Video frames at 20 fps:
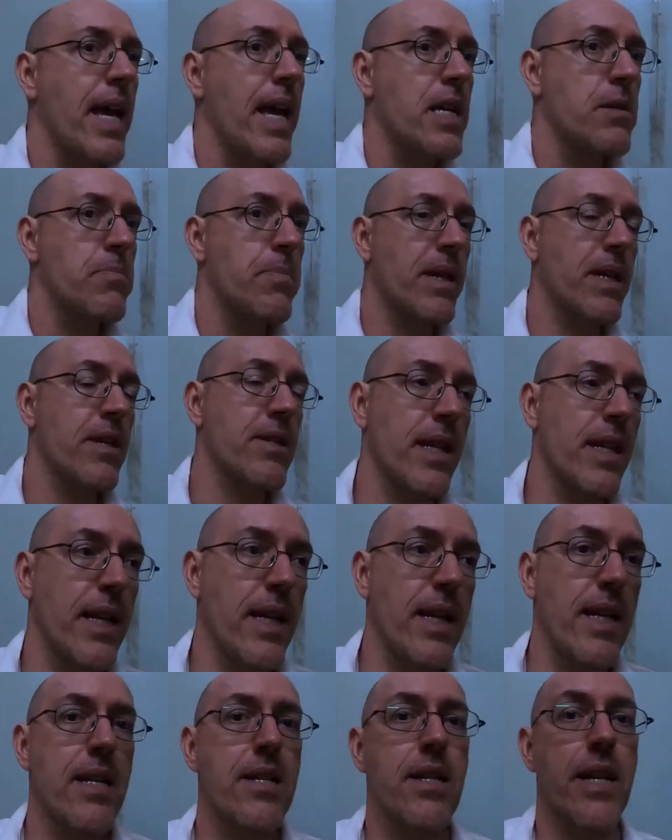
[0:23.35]
is because it
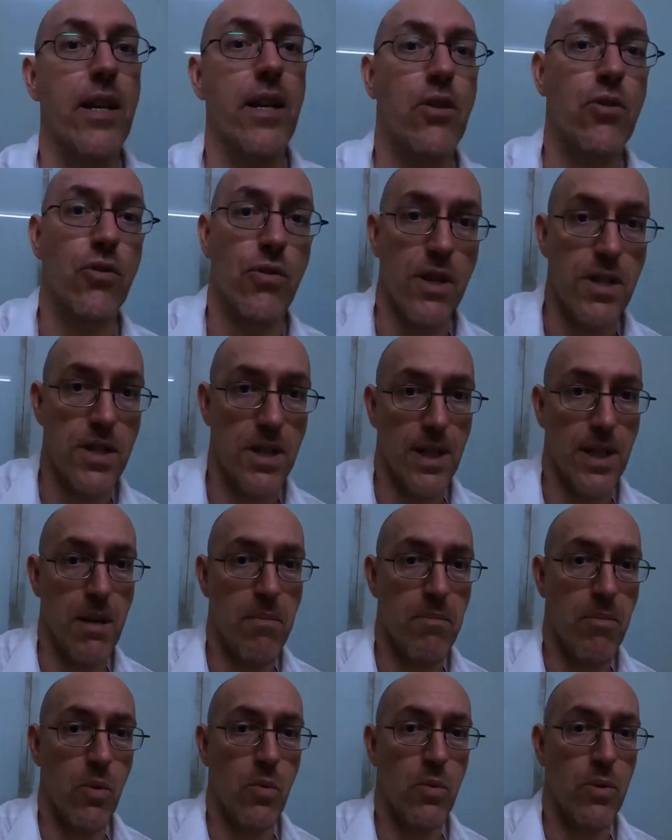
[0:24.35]
is increasingly
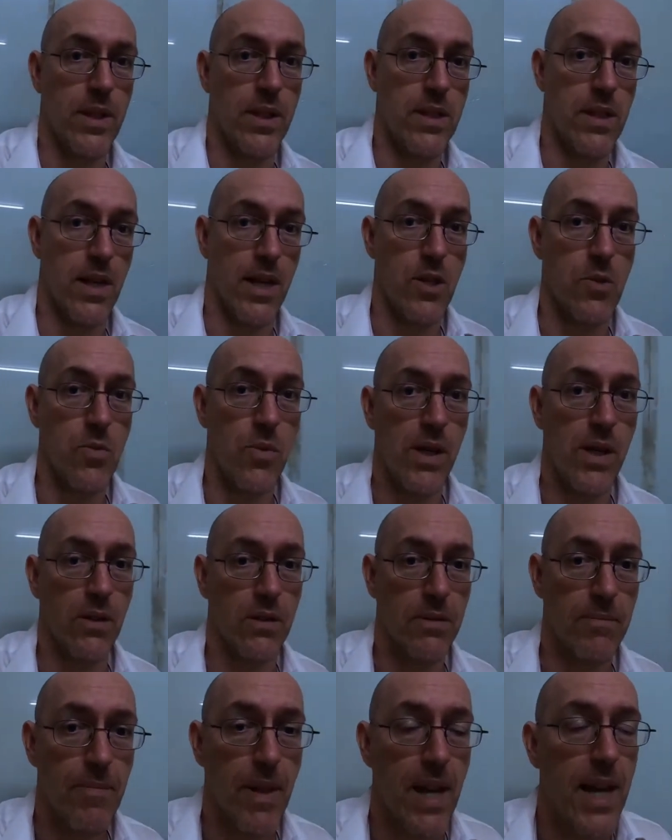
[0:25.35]
important in today's world.